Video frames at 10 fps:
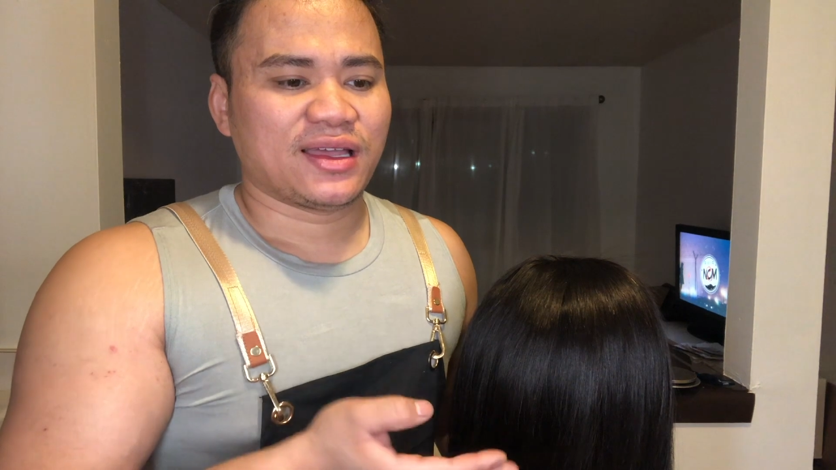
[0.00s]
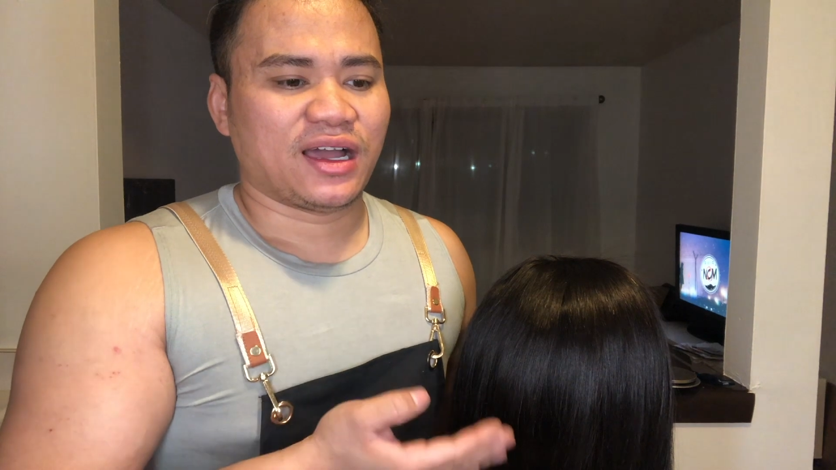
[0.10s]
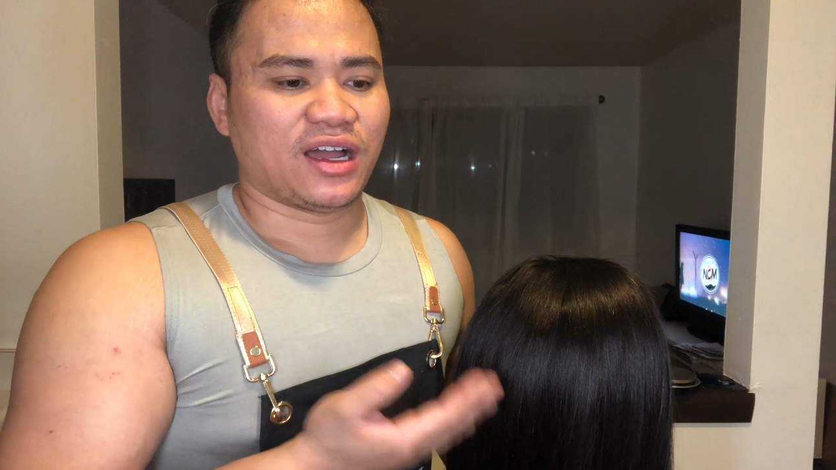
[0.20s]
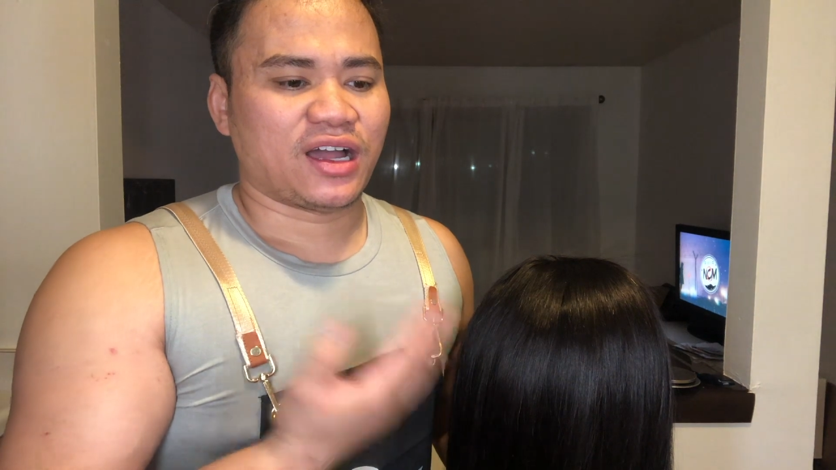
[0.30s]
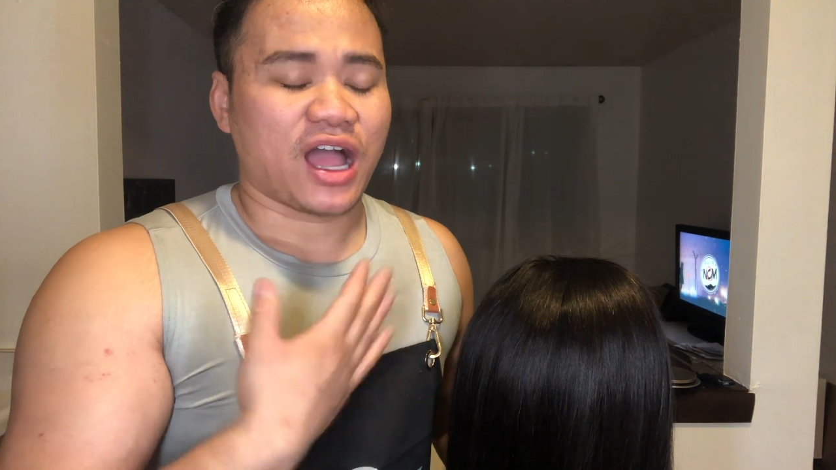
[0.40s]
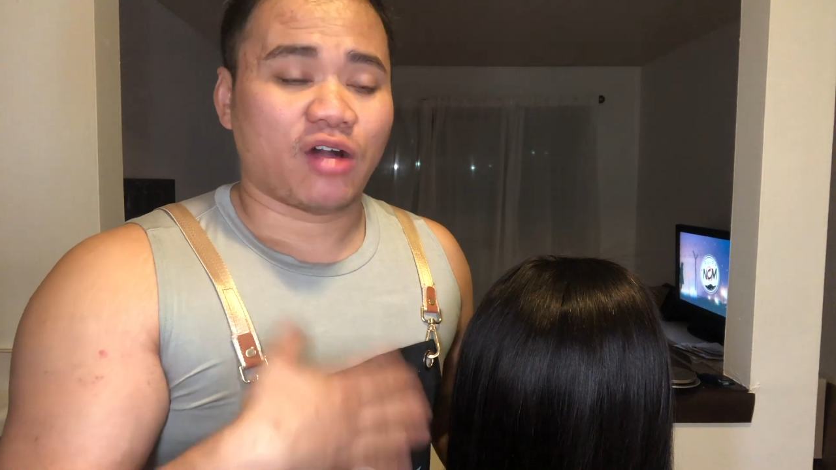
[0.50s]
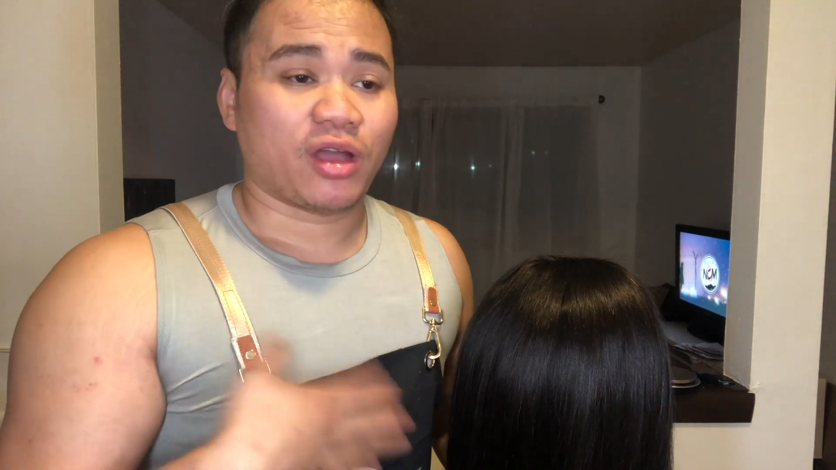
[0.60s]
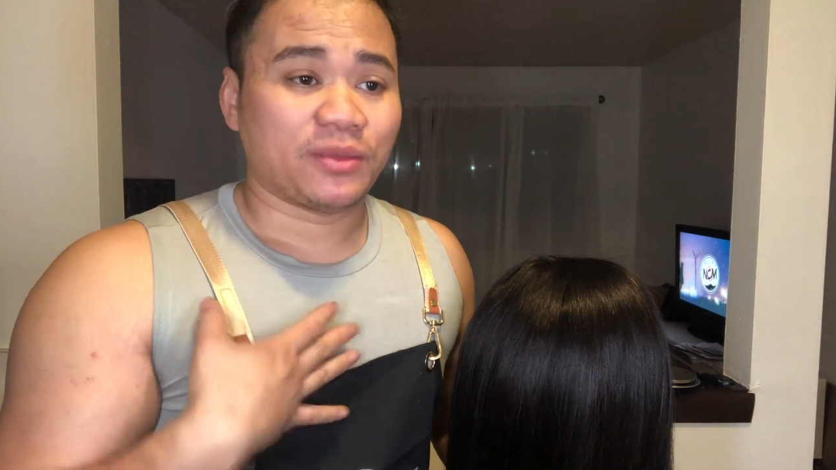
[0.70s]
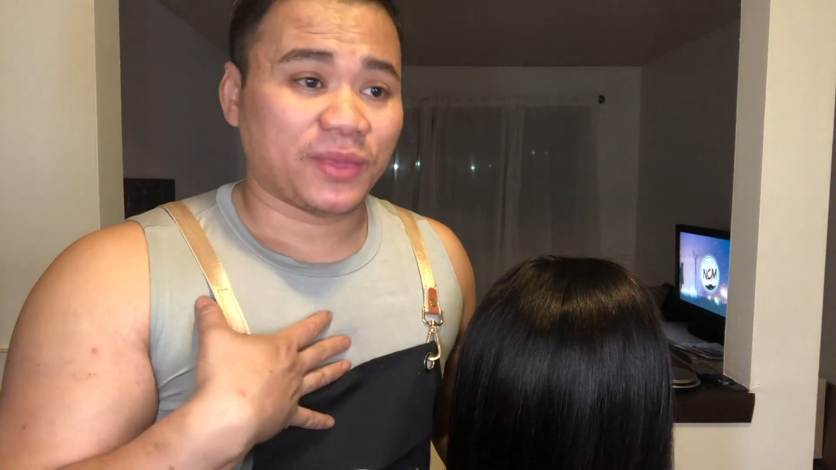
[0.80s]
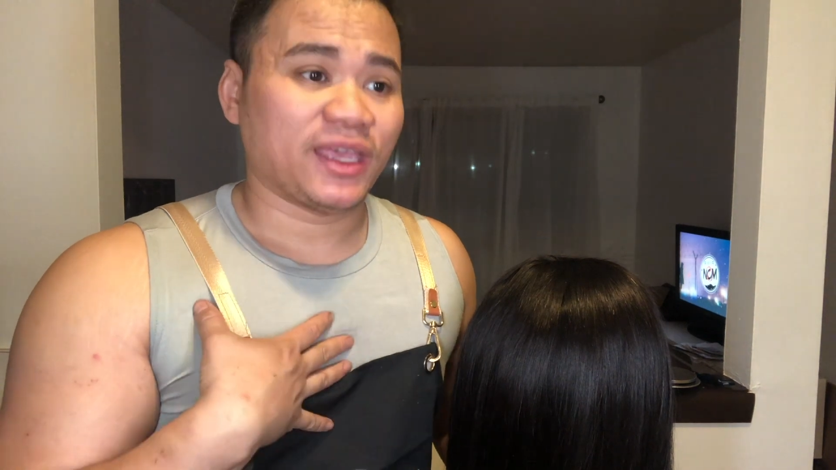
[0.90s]
how
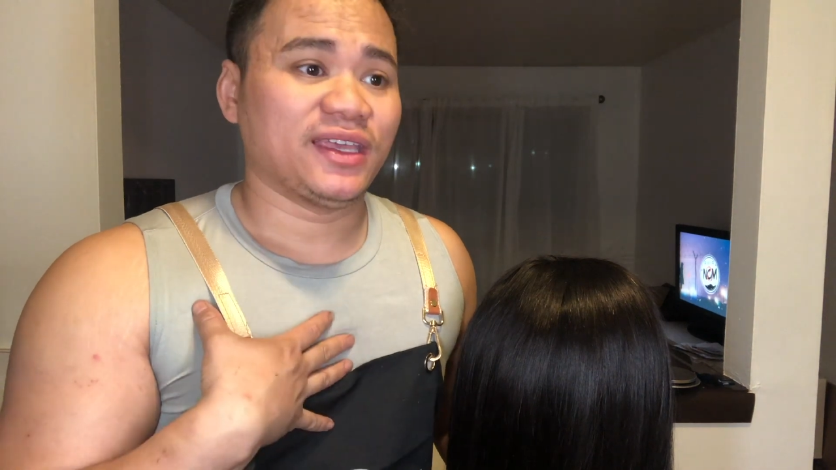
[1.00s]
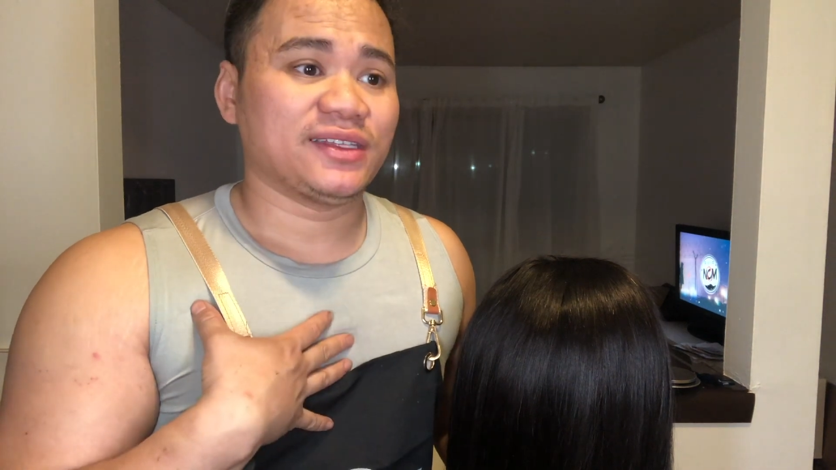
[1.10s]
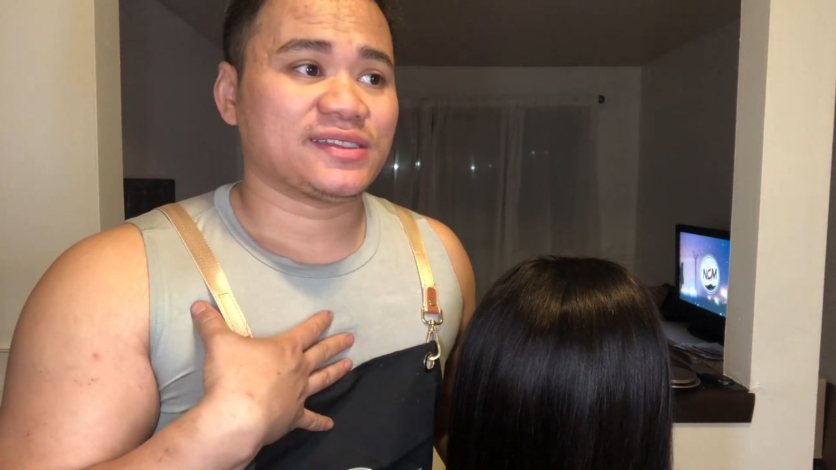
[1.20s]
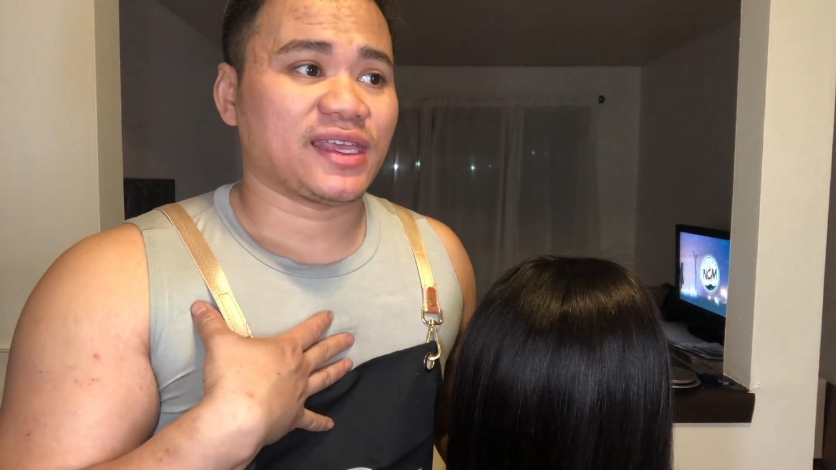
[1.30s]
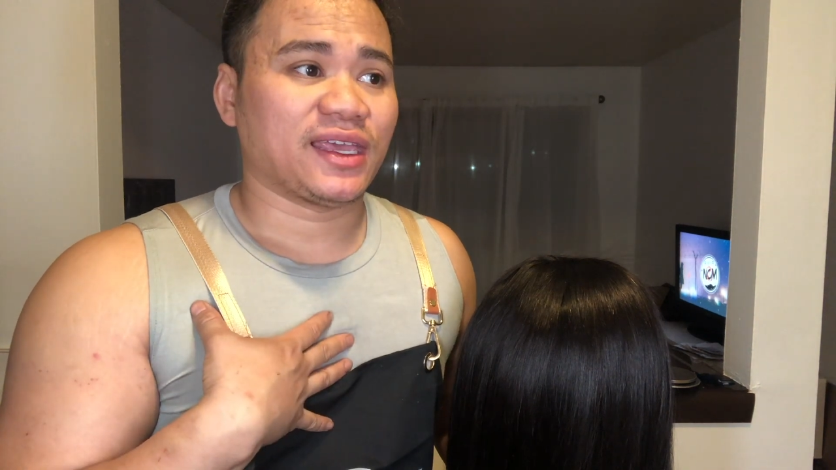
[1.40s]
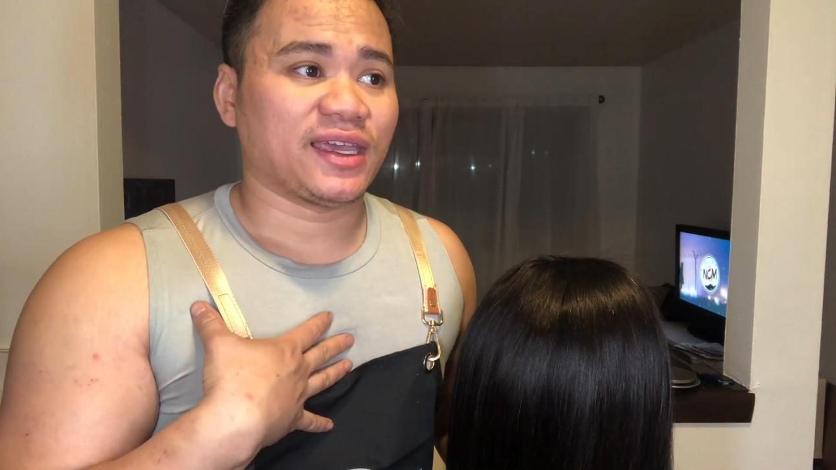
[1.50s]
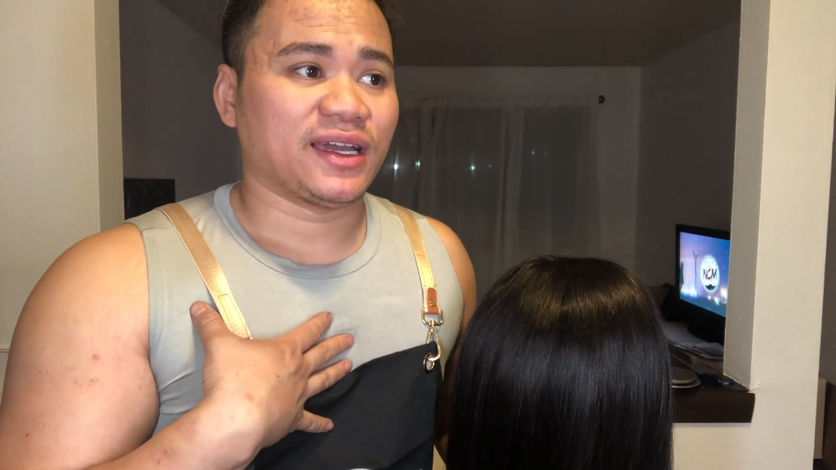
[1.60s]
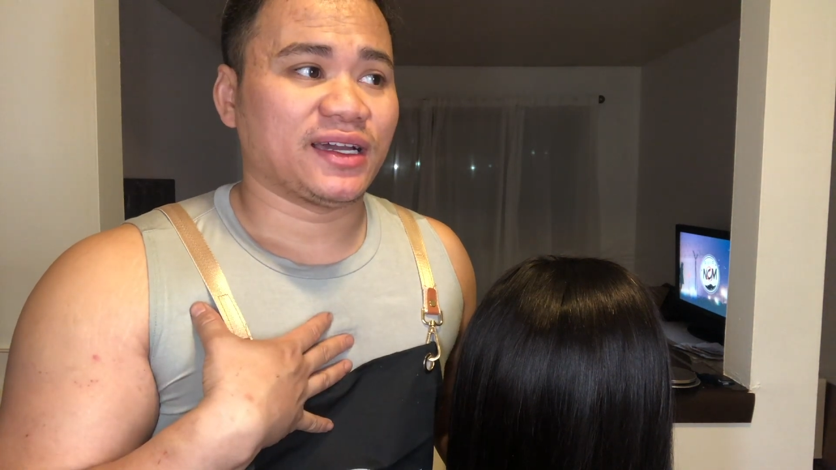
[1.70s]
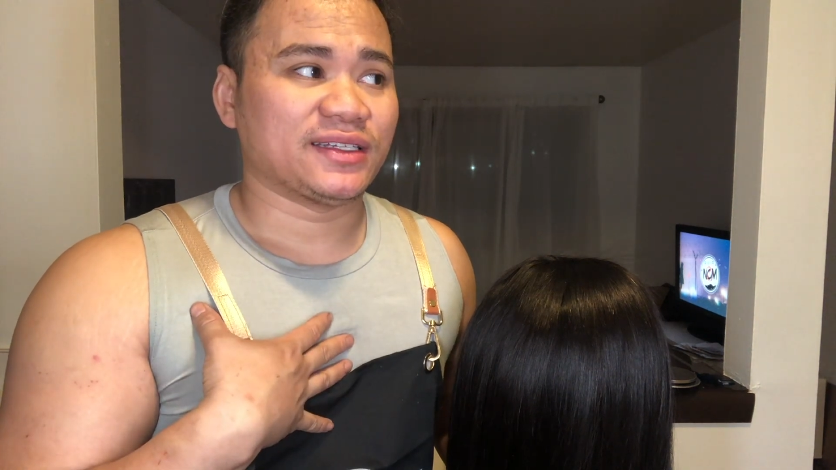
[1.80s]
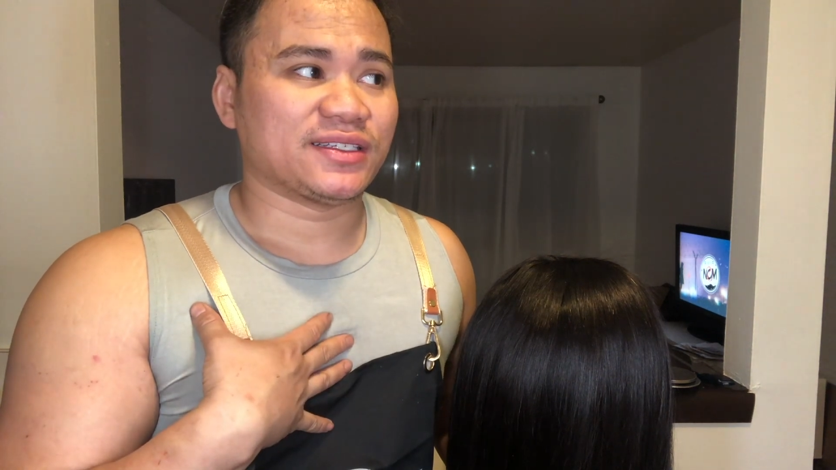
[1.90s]
I paint.
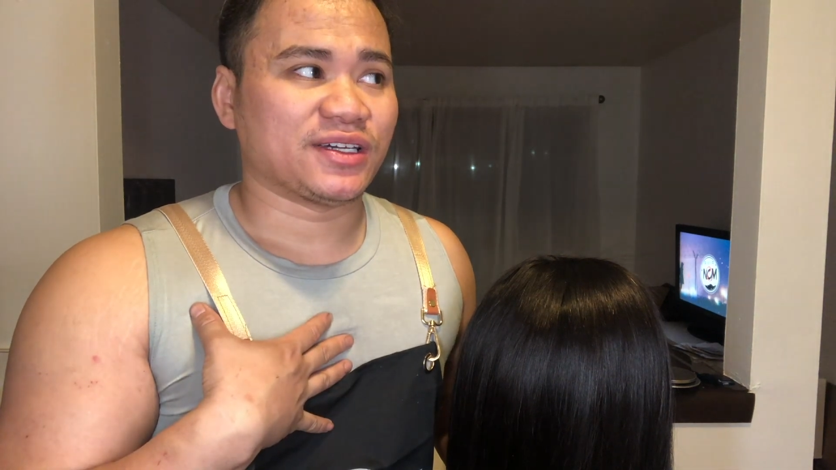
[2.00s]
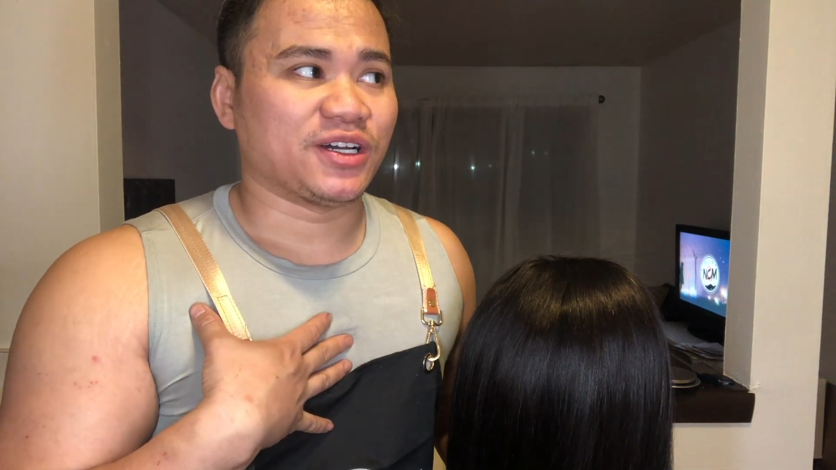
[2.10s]
And